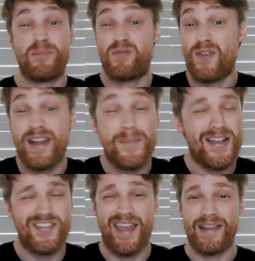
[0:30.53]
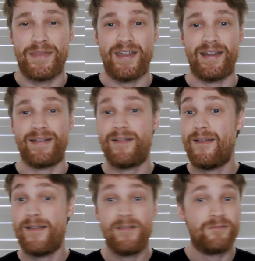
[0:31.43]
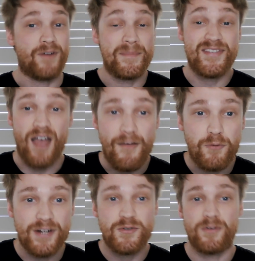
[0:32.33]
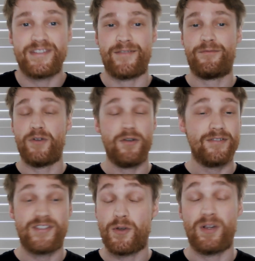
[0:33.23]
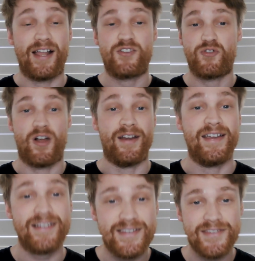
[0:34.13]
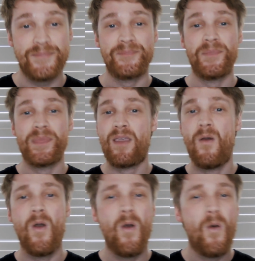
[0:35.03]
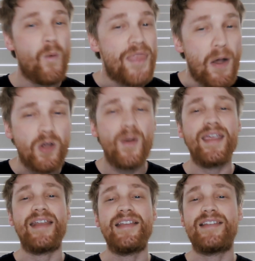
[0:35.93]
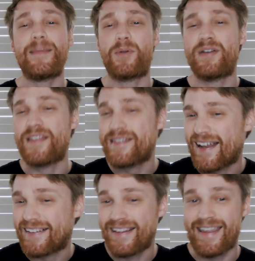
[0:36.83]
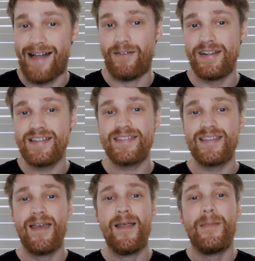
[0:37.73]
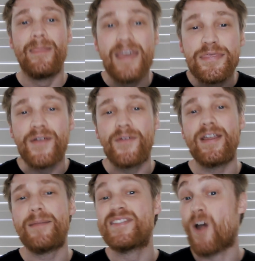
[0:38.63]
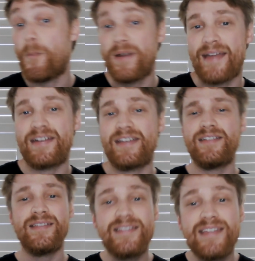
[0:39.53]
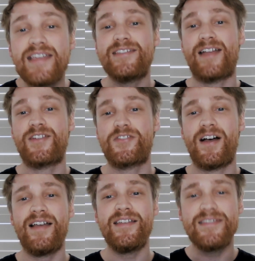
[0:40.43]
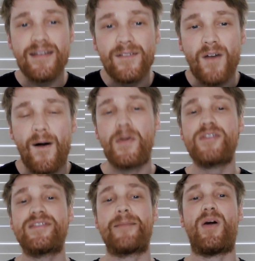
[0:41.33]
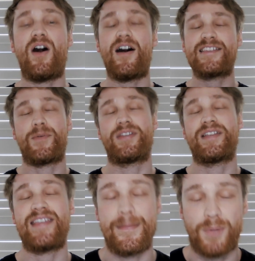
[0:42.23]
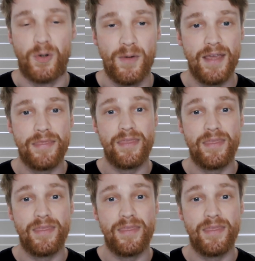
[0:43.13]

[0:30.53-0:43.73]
pretty much anything, from software tools and food to electronics. Without going any deeper into the technicalities, Ethereum is open-ended, decentralized, and almost impossible to tamper with.